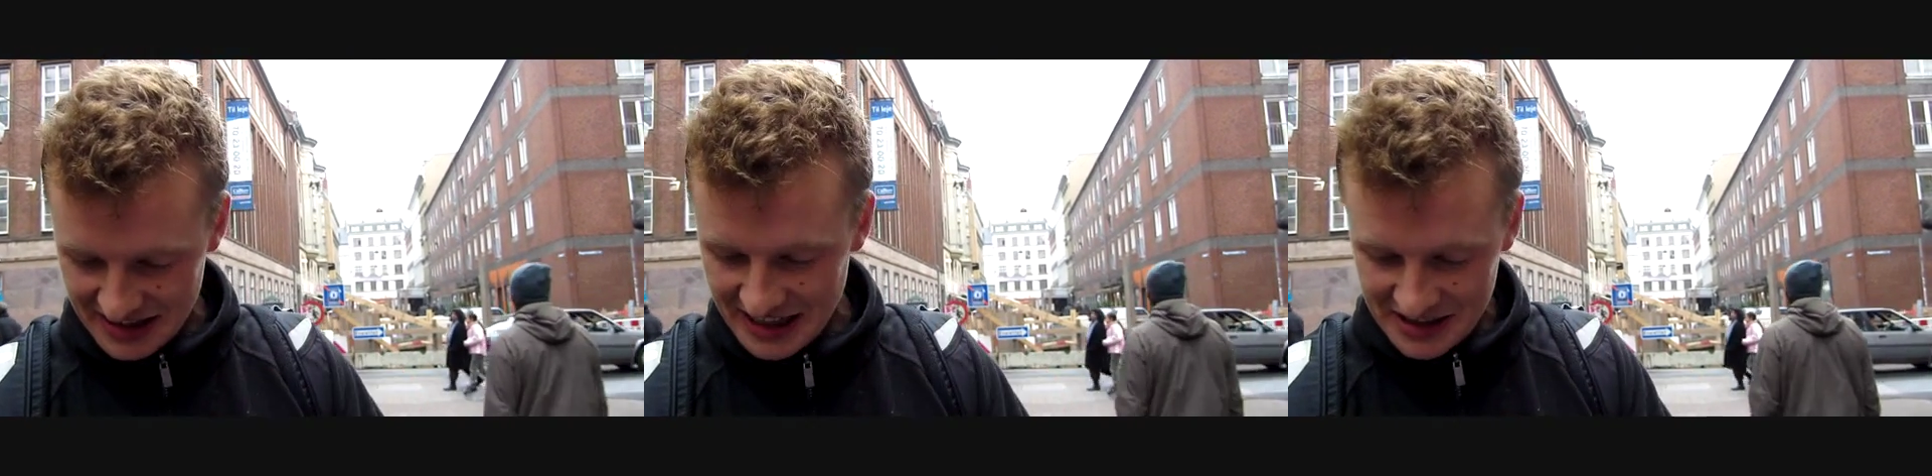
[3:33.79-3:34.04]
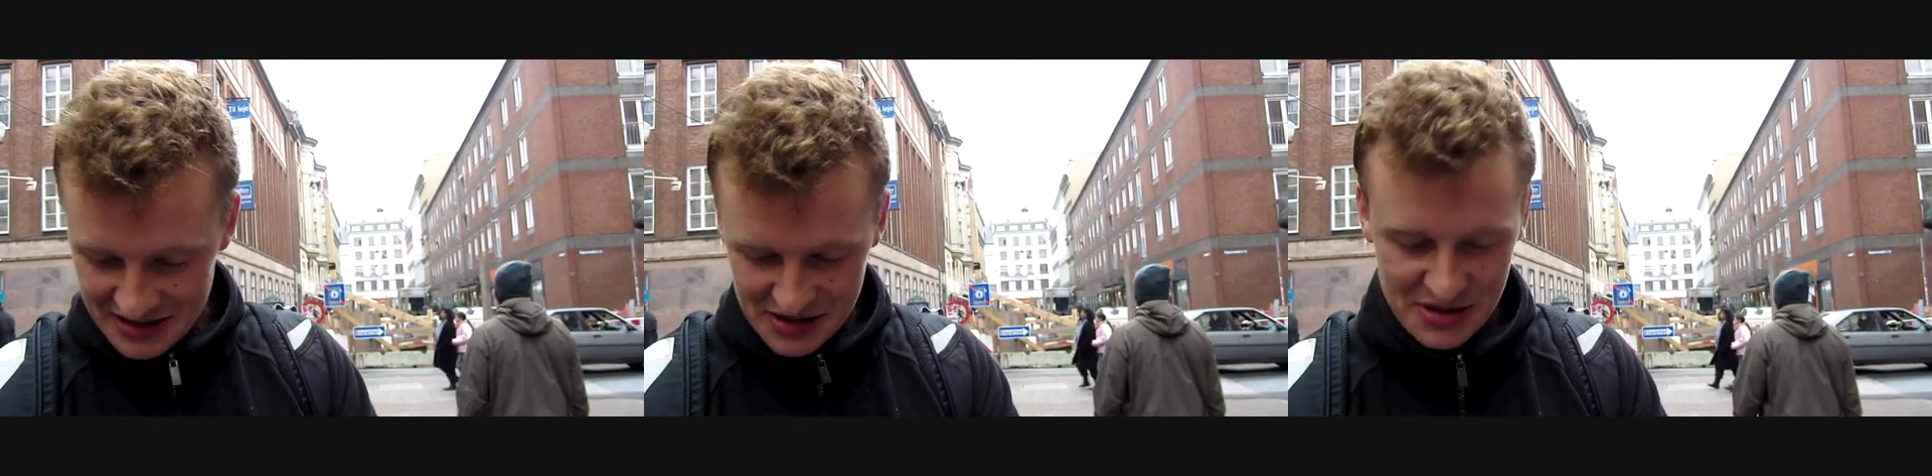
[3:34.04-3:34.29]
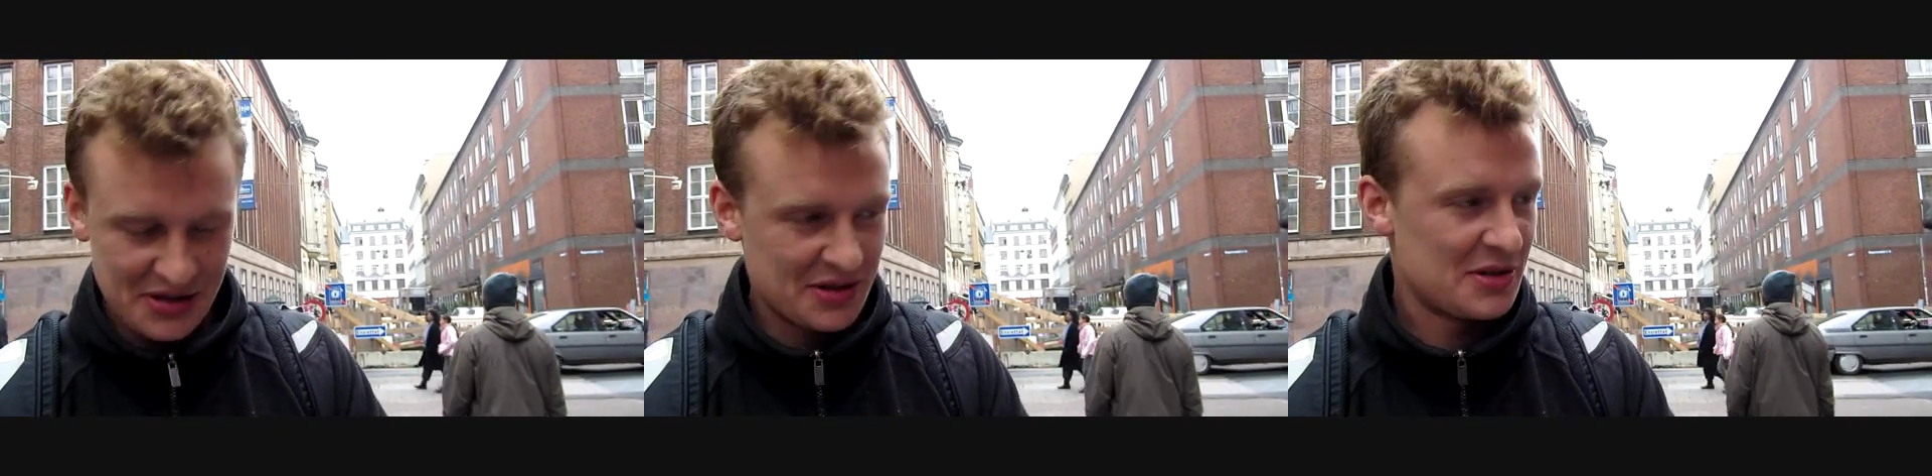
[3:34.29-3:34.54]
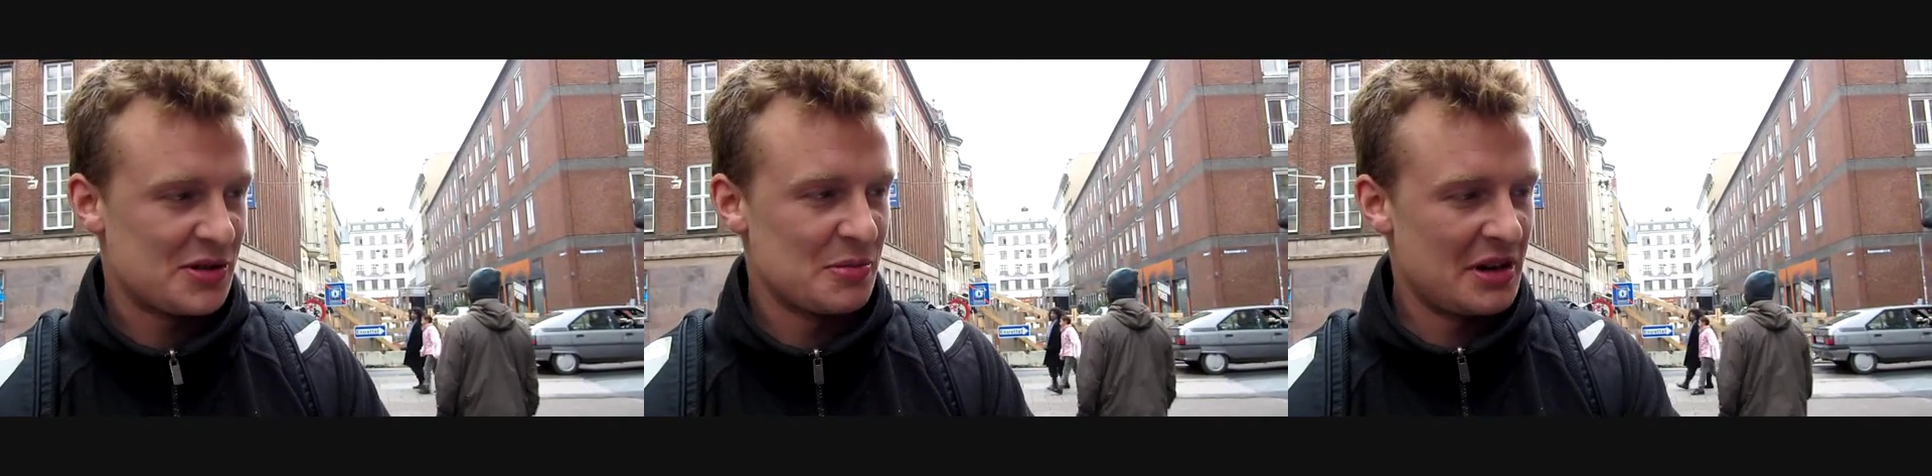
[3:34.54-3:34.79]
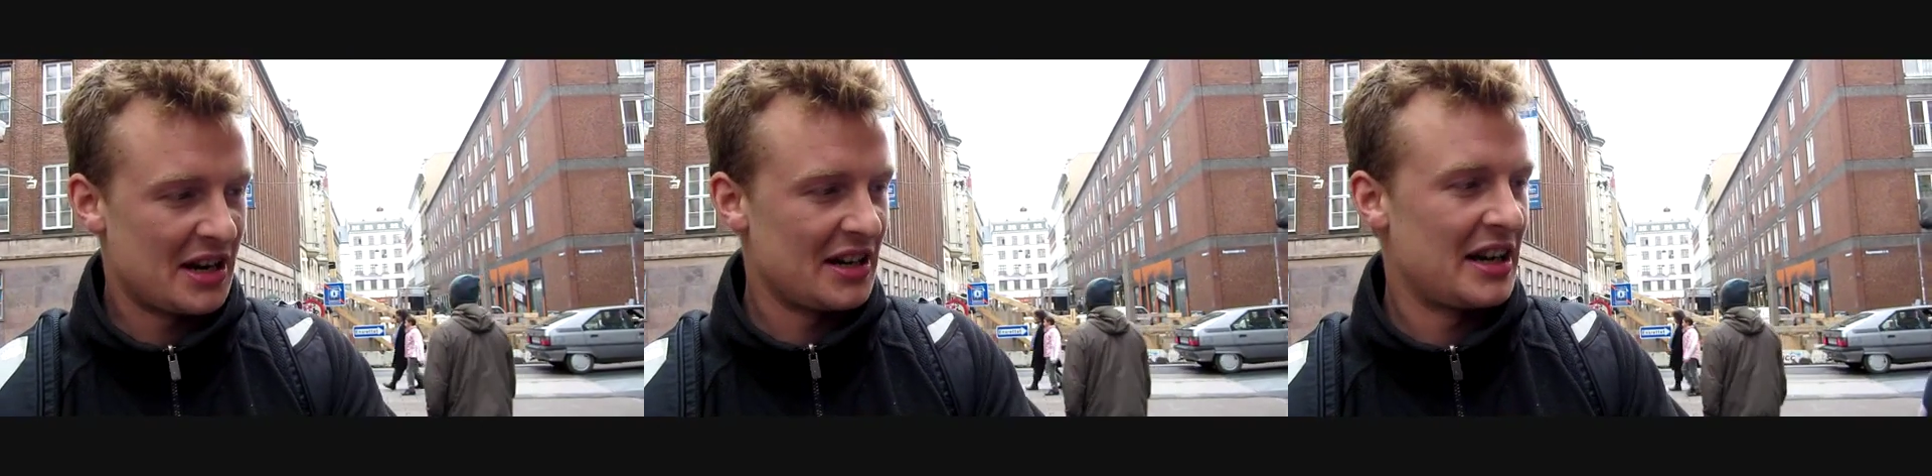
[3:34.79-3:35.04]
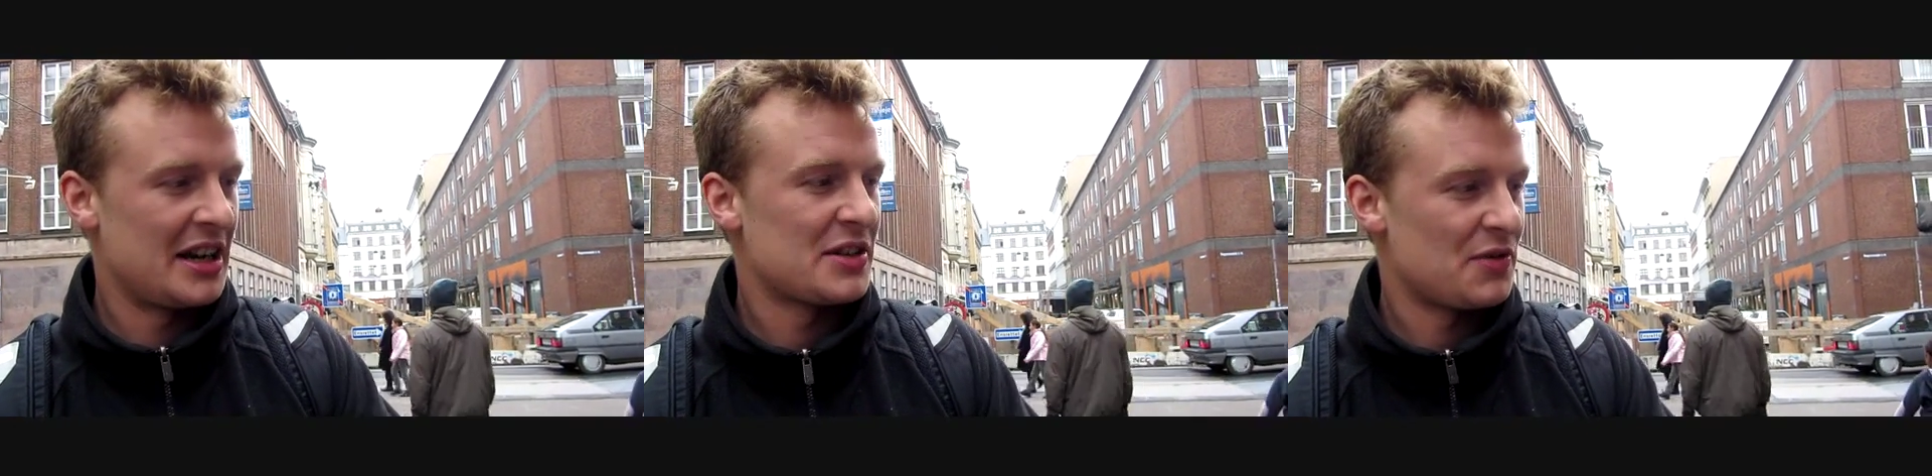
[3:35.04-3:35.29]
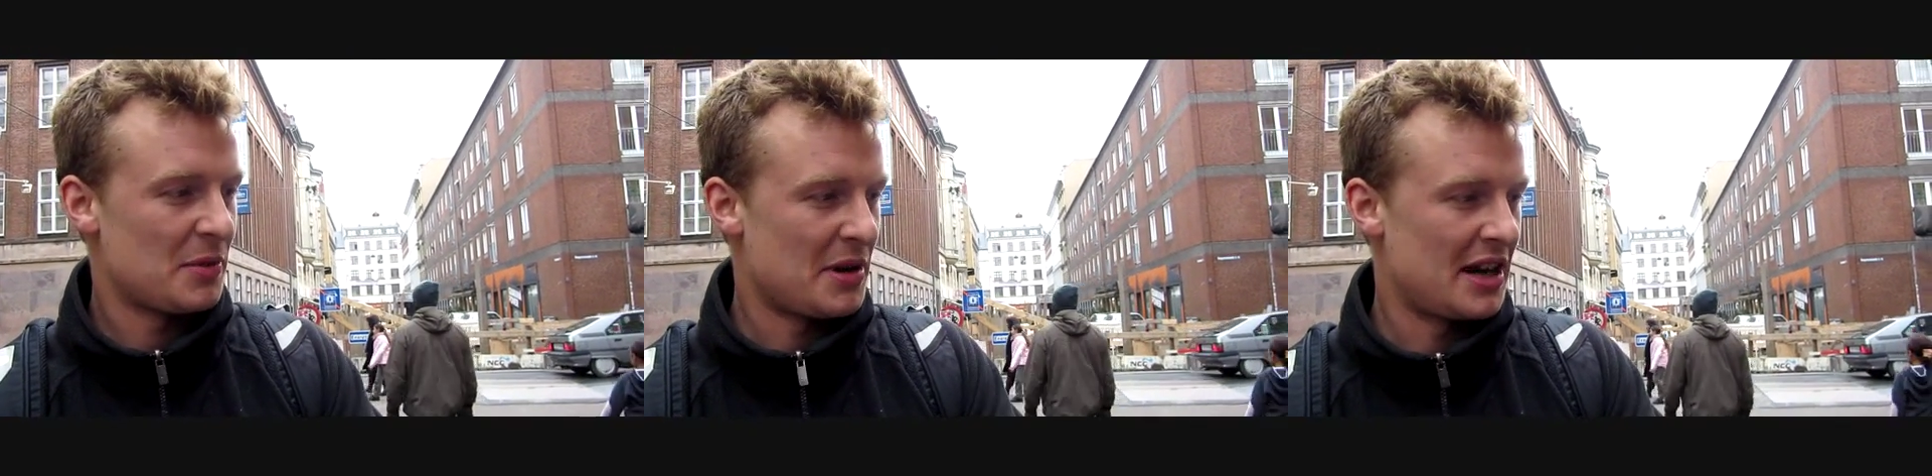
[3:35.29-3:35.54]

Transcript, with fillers: into to make lanes for